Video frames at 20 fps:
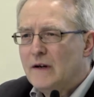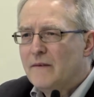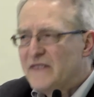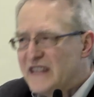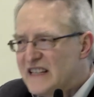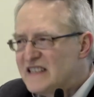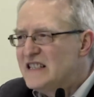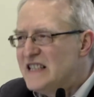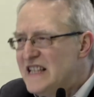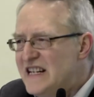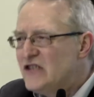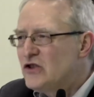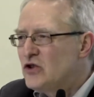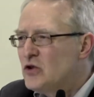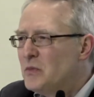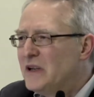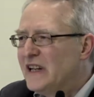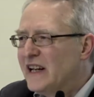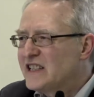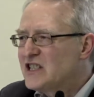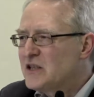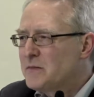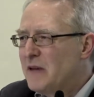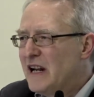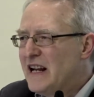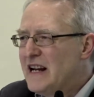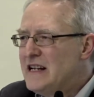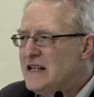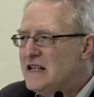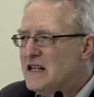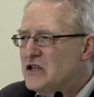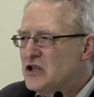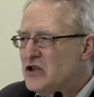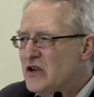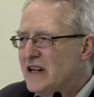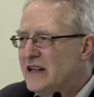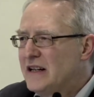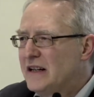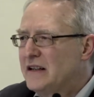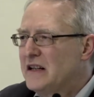This needs to be explained in
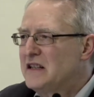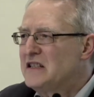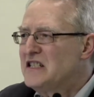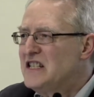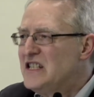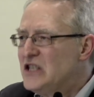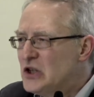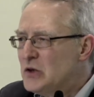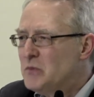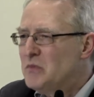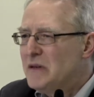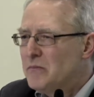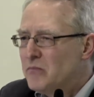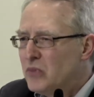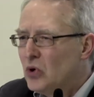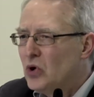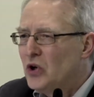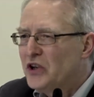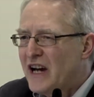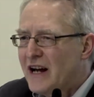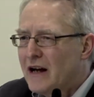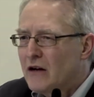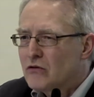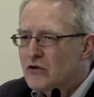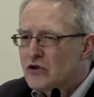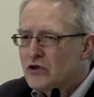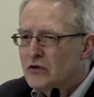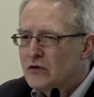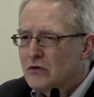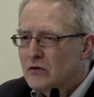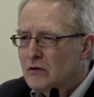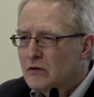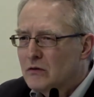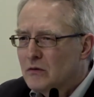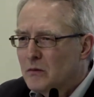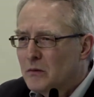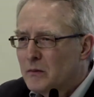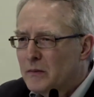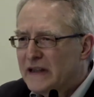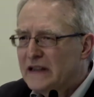training, it needs to be brought out,
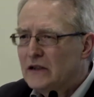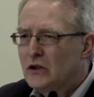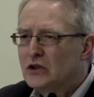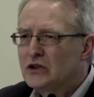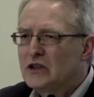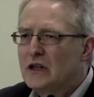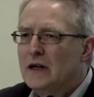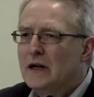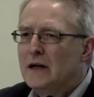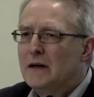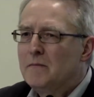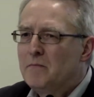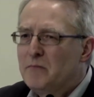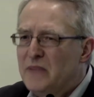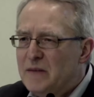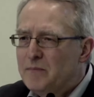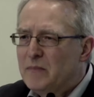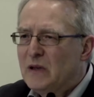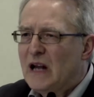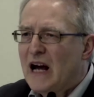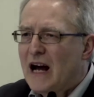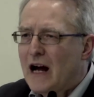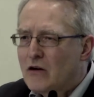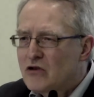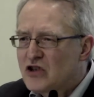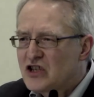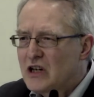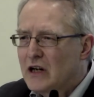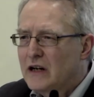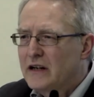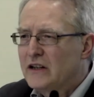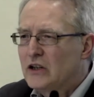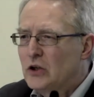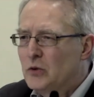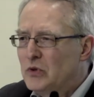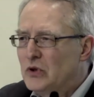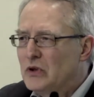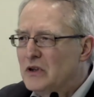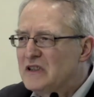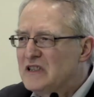because people outside the
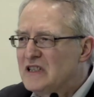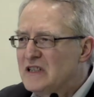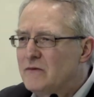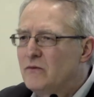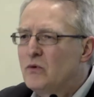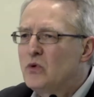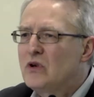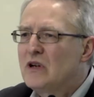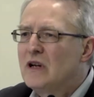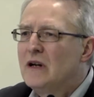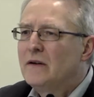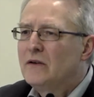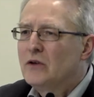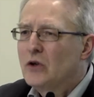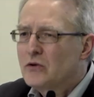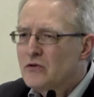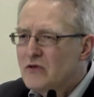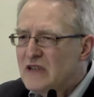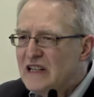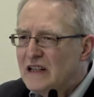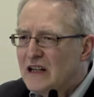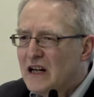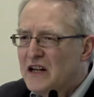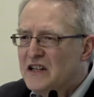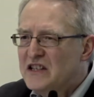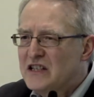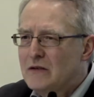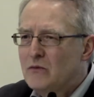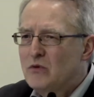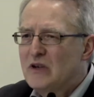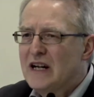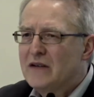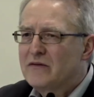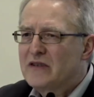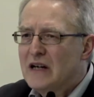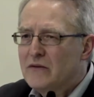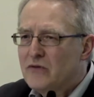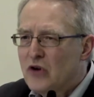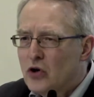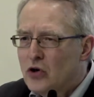community would not realize it, would never
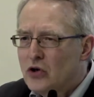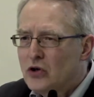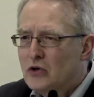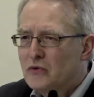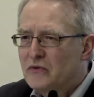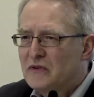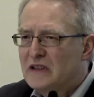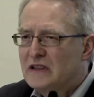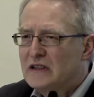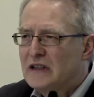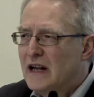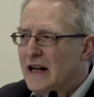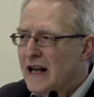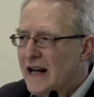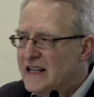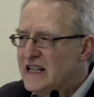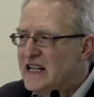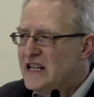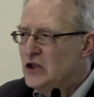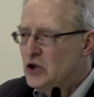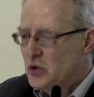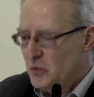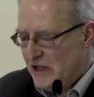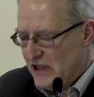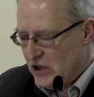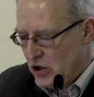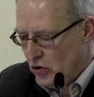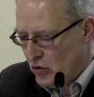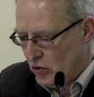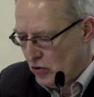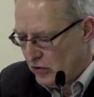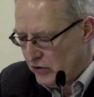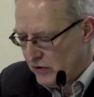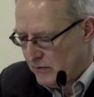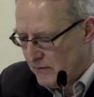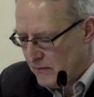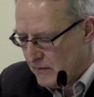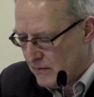have heard of it, need to be told.